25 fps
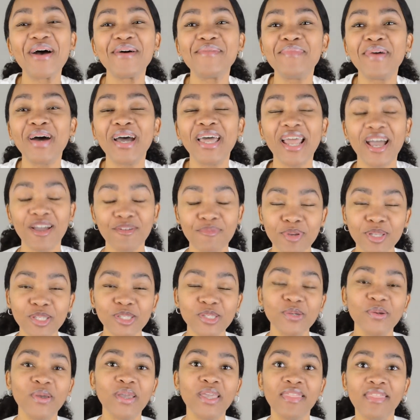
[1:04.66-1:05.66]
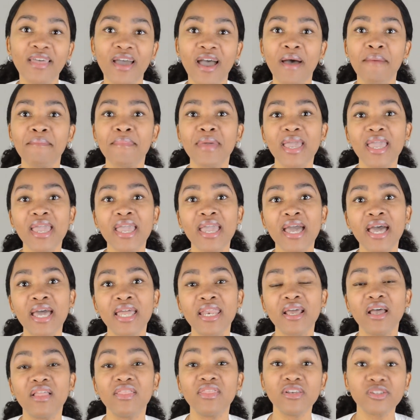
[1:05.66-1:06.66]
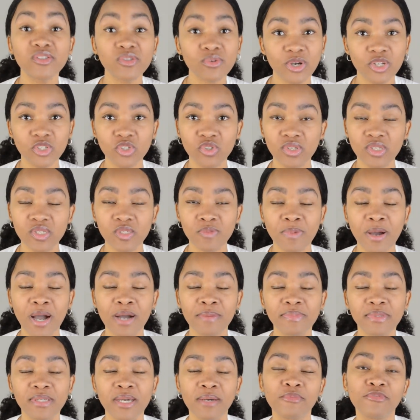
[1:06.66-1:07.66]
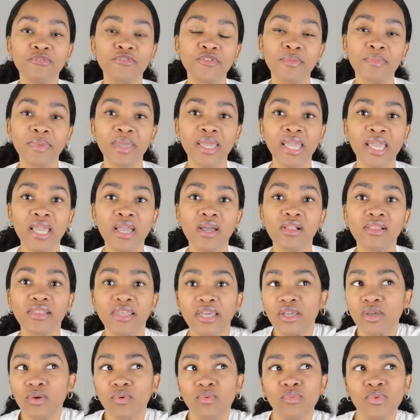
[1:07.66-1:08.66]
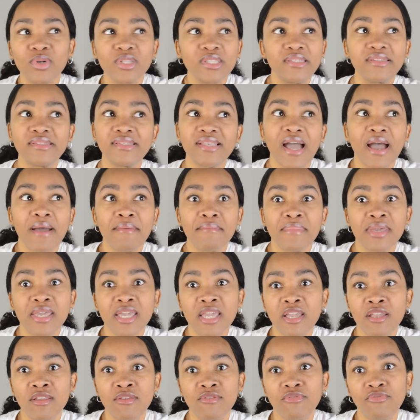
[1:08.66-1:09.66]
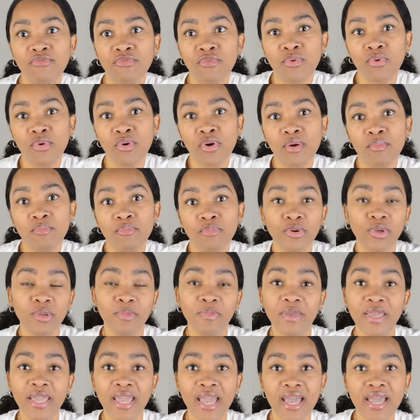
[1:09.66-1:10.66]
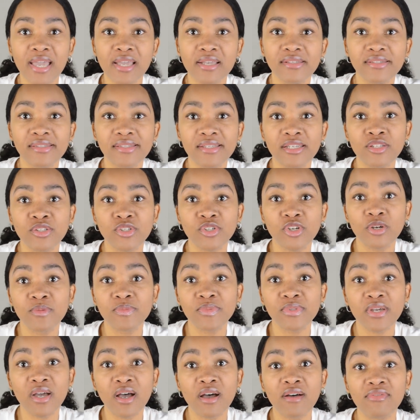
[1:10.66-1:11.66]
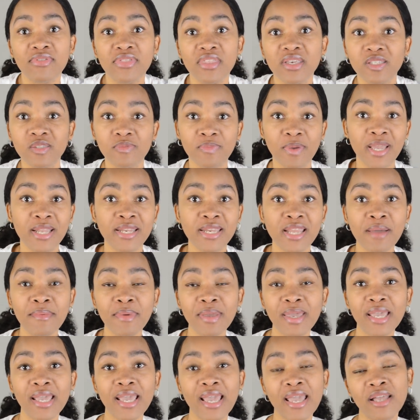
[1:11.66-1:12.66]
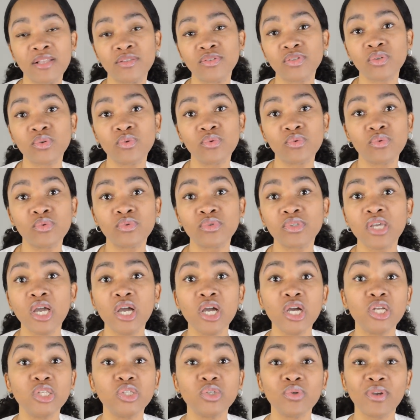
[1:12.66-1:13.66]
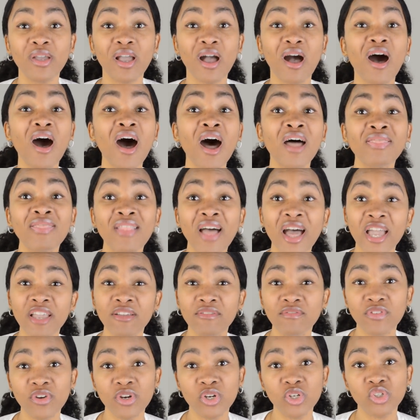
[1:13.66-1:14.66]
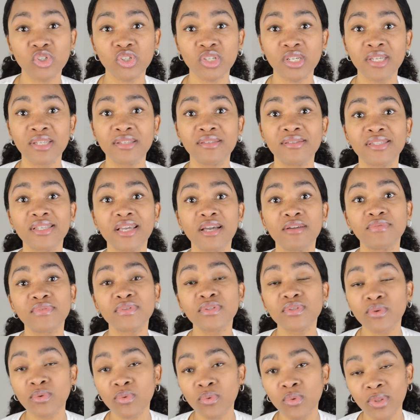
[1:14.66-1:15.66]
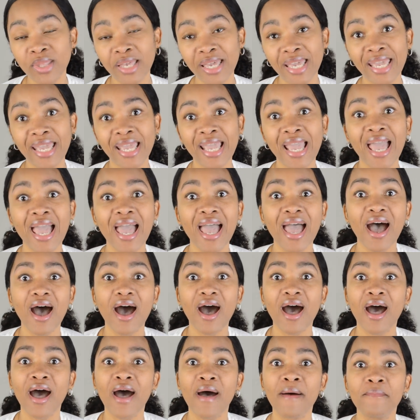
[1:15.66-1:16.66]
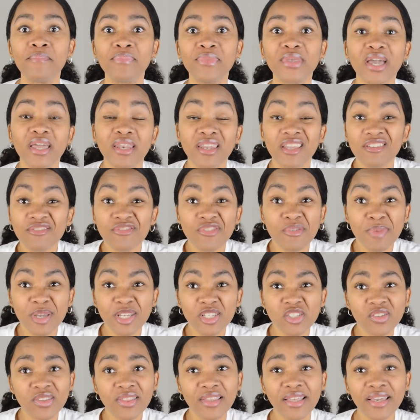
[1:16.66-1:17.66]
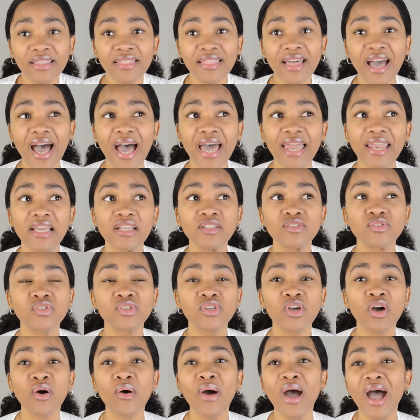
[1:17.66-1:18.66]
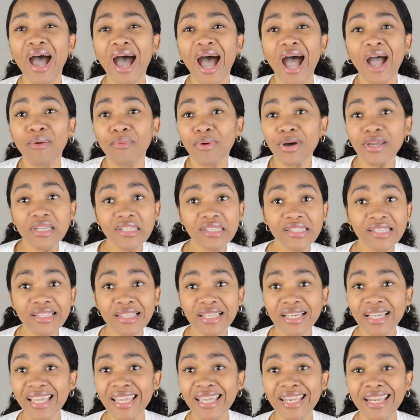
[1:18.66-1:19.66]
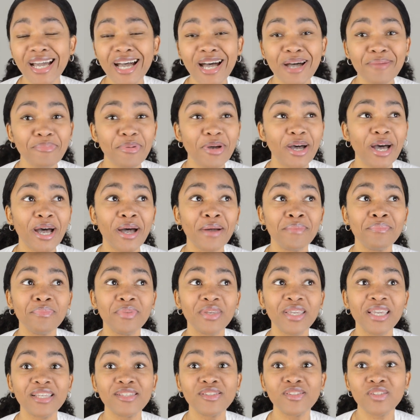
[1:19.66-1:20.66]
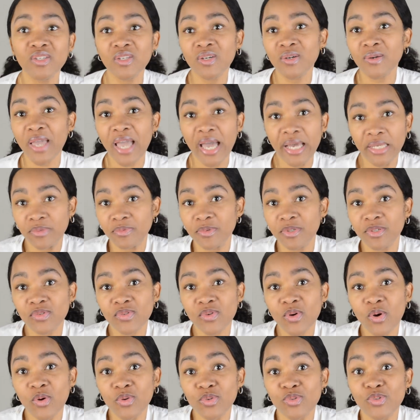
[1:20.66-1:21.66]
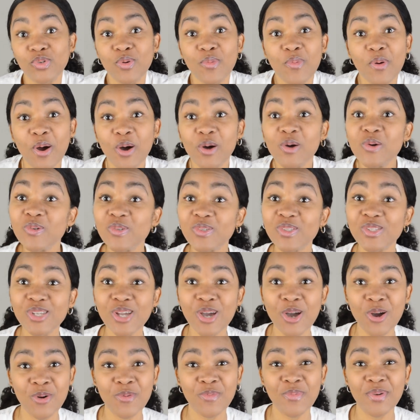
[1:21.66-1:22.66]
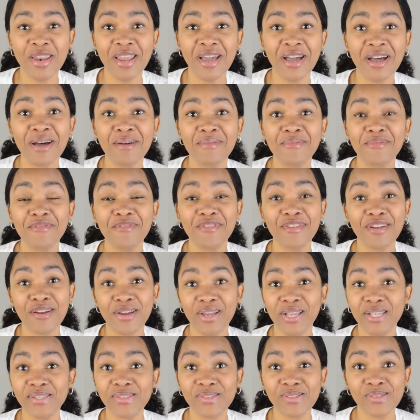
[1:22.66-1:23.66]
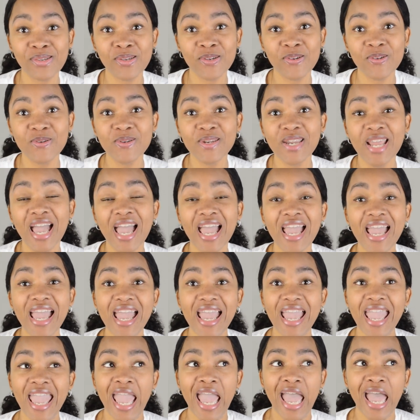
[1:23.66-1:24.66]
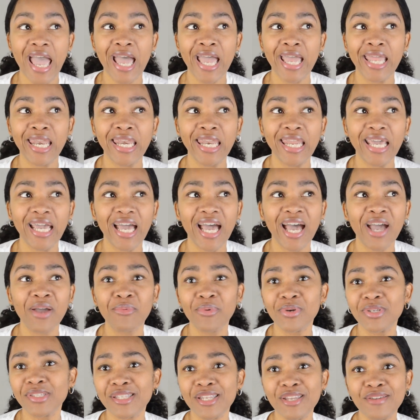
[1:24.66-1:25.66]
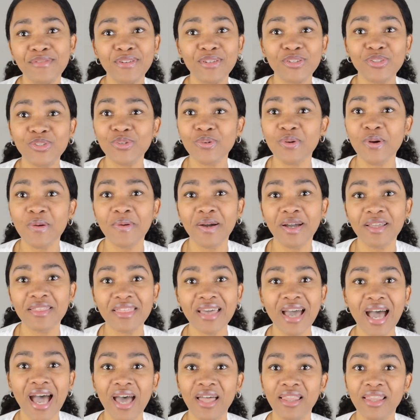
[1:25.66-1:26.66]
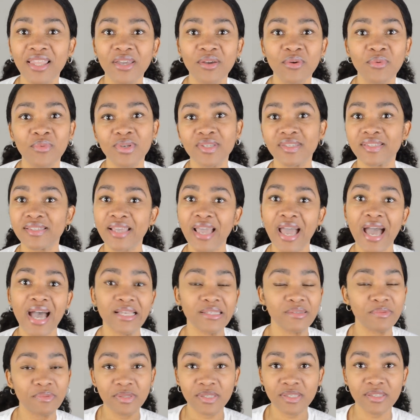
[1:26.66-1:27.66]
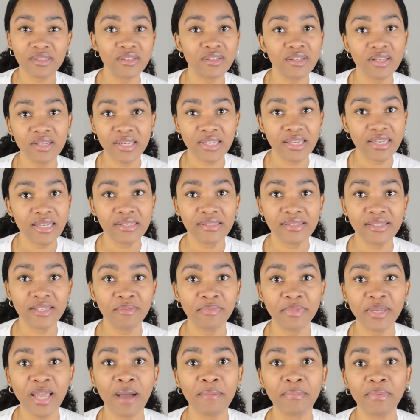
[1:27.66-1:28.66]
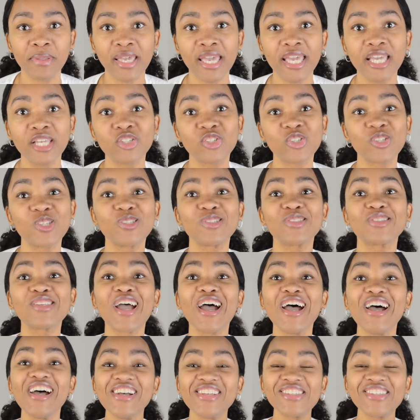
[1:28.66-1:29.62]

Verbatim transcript: But I've been doing them, and this question has popped up for me, like, what does that mean for pre-P As in terms of this pandemic and schools doing online versions of schooling um, and information like that? And so I wanted to look it up um, because, you know, CASPA is supposed to open up very soon, and I wasn't even sure about that. Like, was CASPA still gonna accept applications?